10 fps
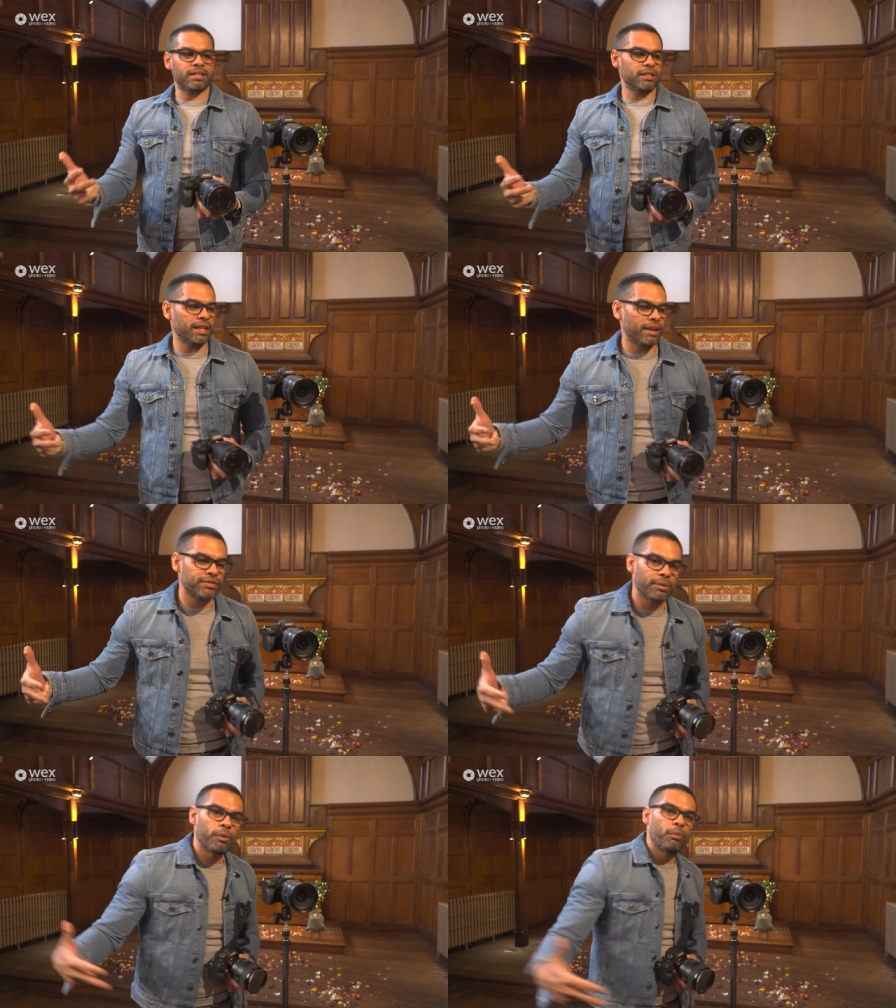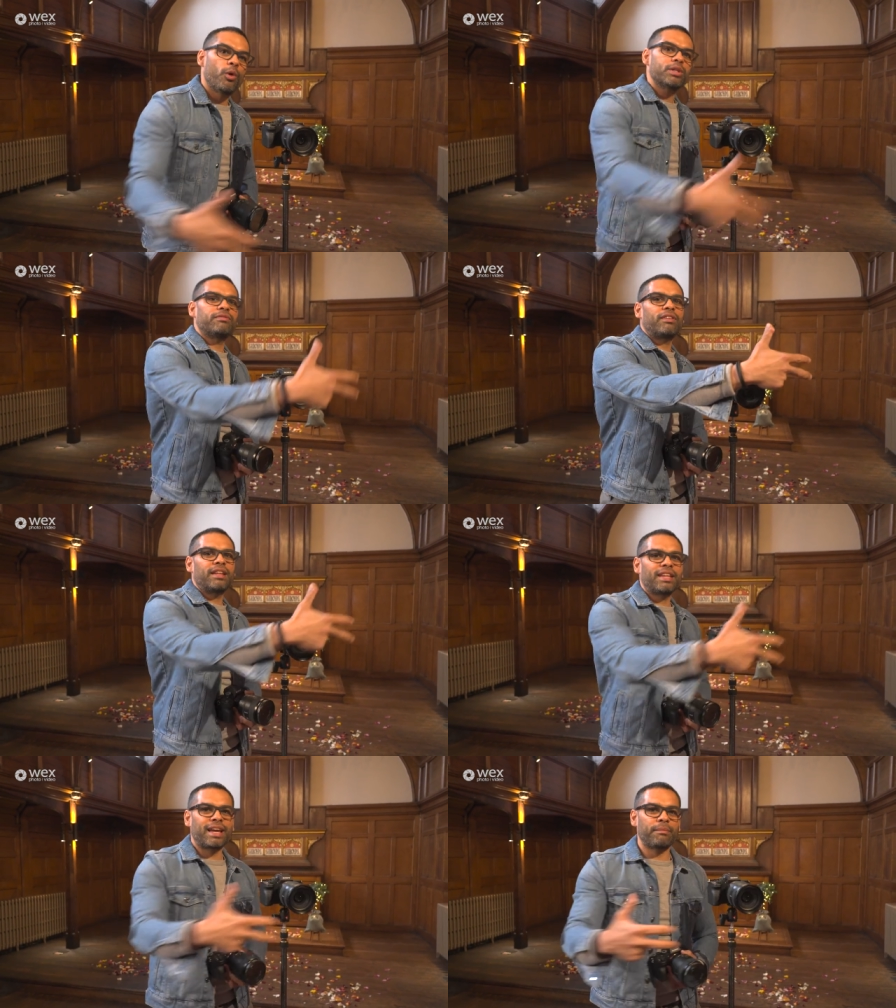So that if someone walks in front
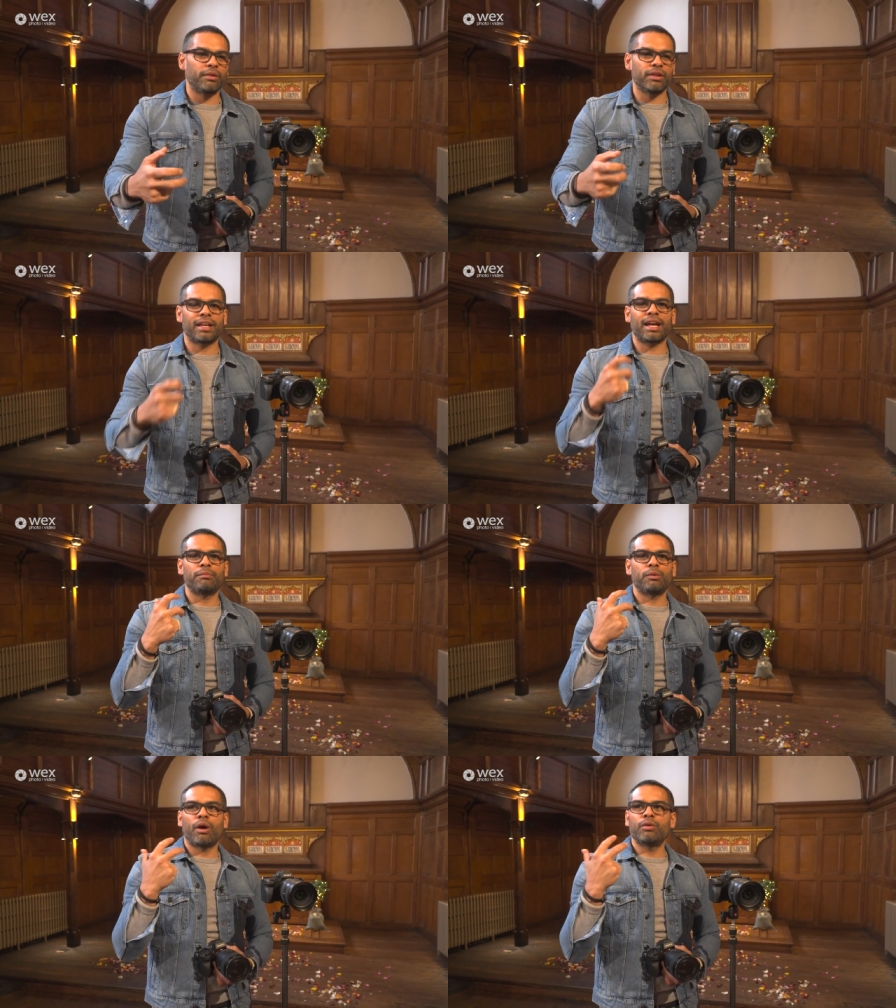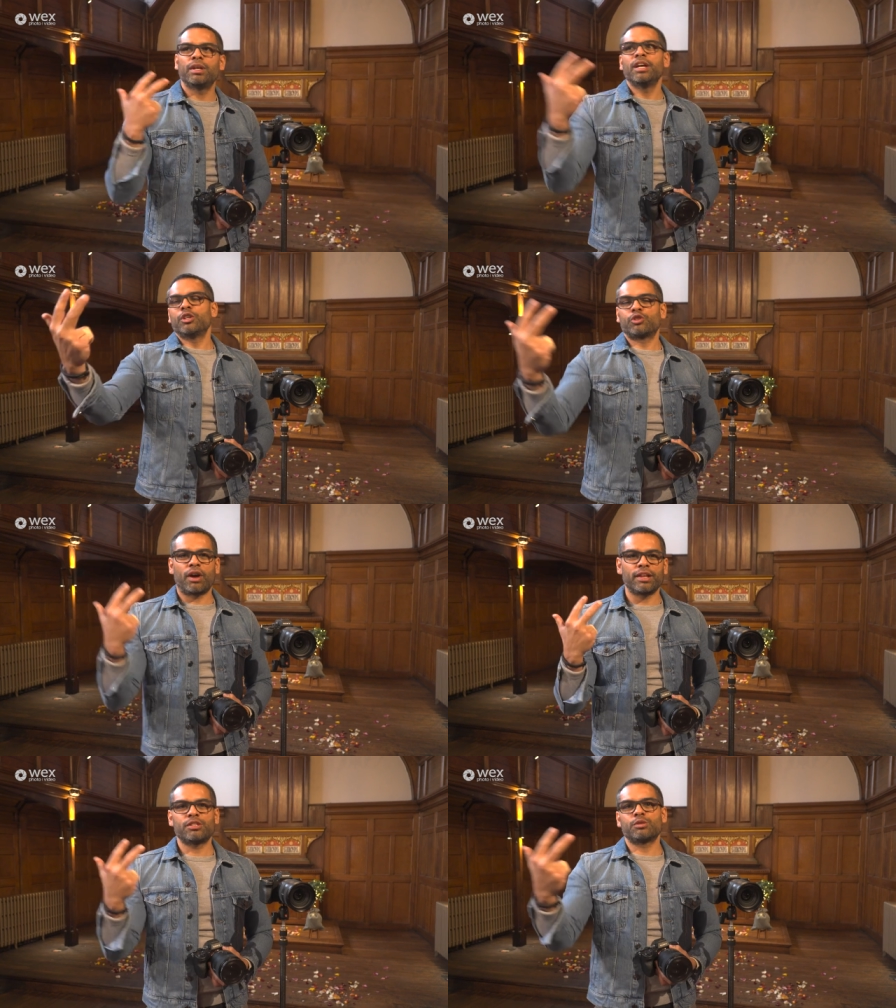of the camera, the camera won't
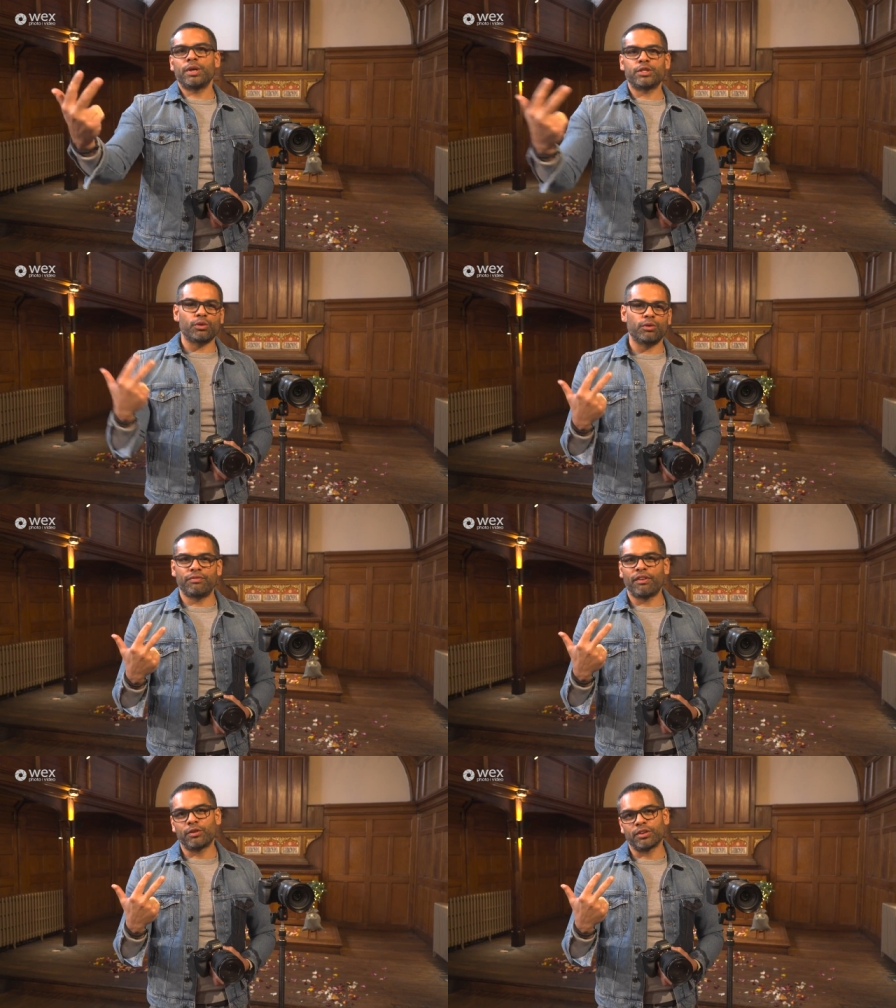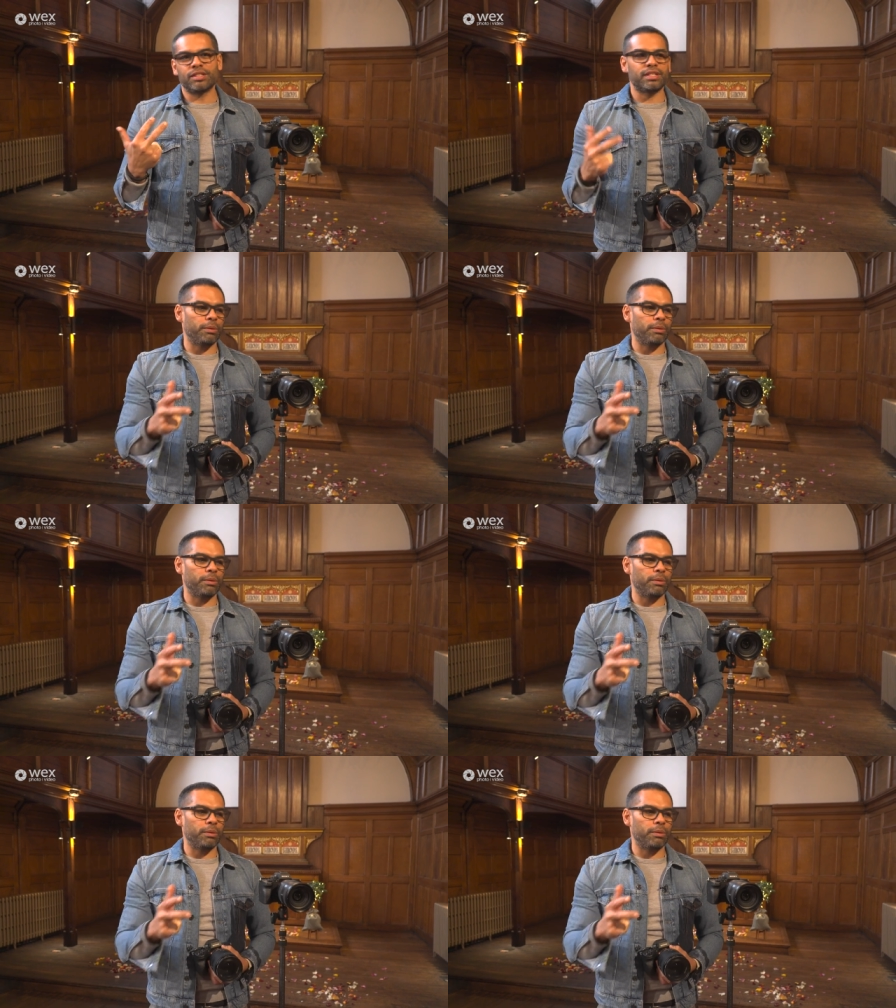try and switch focus.